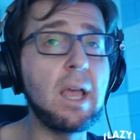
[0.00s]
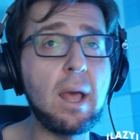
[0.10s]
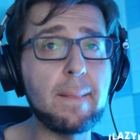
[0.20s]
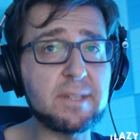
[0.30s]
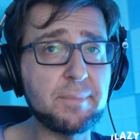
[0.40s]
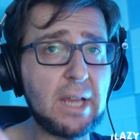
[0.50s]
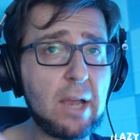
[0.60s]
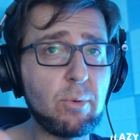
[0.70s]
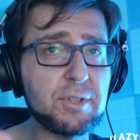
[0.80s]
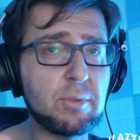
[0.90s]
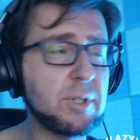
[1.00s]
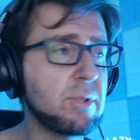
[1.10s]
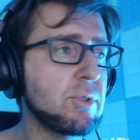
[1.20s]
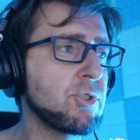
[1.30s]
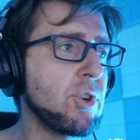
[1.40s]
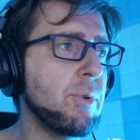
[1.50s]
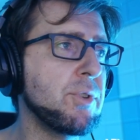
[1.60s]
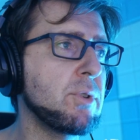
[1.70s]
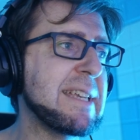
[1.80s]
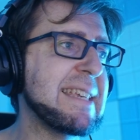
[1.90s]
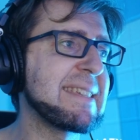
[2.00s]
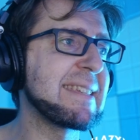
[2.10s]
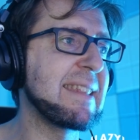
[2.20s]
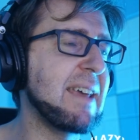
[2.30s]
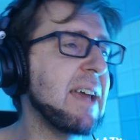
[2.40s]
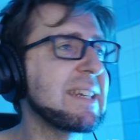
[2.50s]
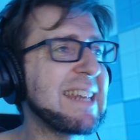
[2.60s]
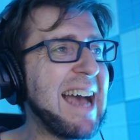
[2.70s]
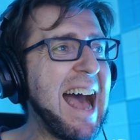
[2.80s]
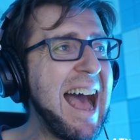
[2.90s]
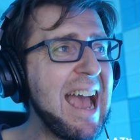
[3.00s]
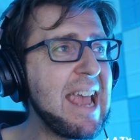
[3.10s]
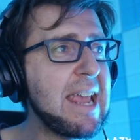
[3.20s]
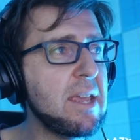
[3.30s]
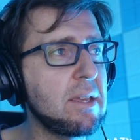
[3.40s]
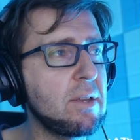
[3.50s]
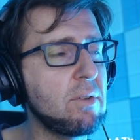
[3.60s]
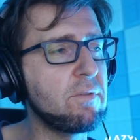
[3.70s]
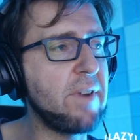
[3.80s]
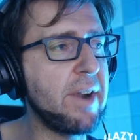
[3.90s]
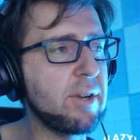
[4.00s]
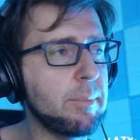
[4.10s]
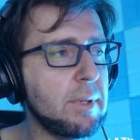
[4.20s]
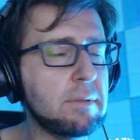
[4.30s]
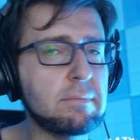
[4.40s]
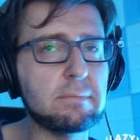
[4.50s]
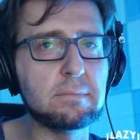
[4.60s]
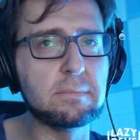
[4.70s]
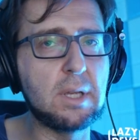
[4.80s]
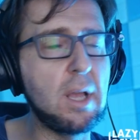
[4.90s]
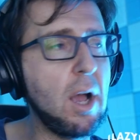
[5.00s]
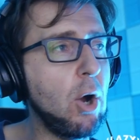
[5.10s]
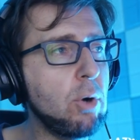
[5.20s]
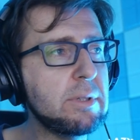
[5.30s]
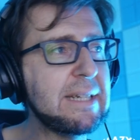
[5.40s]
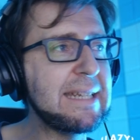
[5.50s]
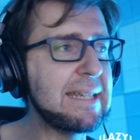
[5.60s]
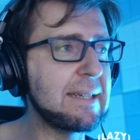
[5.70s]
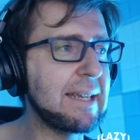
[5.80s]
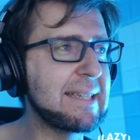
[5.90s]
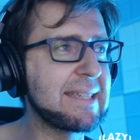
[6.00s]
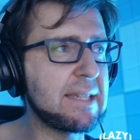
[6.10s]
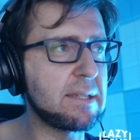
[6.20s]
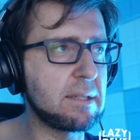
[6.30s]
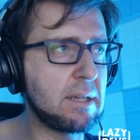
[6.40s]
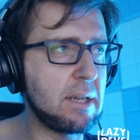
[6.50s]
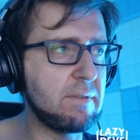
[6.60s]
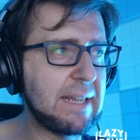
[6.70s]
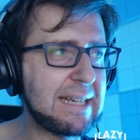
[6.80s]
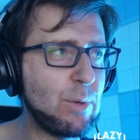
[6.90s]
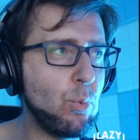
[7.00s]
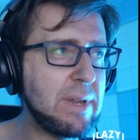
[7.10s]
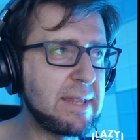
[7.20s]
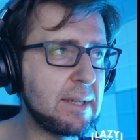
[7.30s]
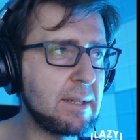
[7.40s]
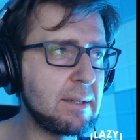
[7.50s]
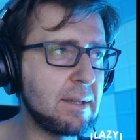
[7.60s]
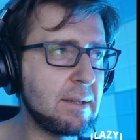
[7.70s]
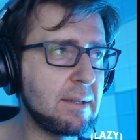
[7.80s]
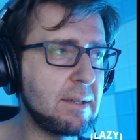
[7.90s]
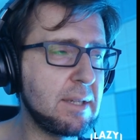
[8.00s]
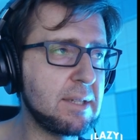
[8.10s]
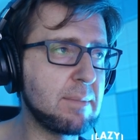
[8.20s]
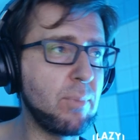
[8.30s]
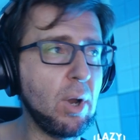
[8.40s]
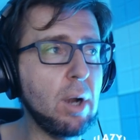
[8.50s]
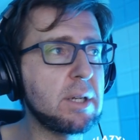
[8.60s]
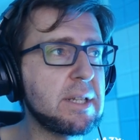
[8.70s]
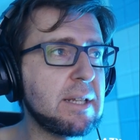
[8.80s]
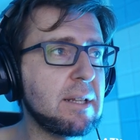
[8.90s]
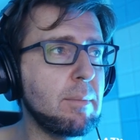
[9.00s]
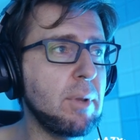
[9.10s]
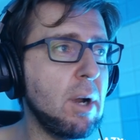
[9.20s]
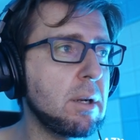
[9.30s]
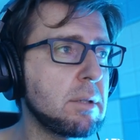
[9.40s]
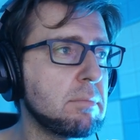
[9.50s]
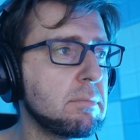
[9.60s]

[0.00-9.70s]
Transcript: Something I also wanted to show you is that the i variable only exists kind of like within this block, this little block.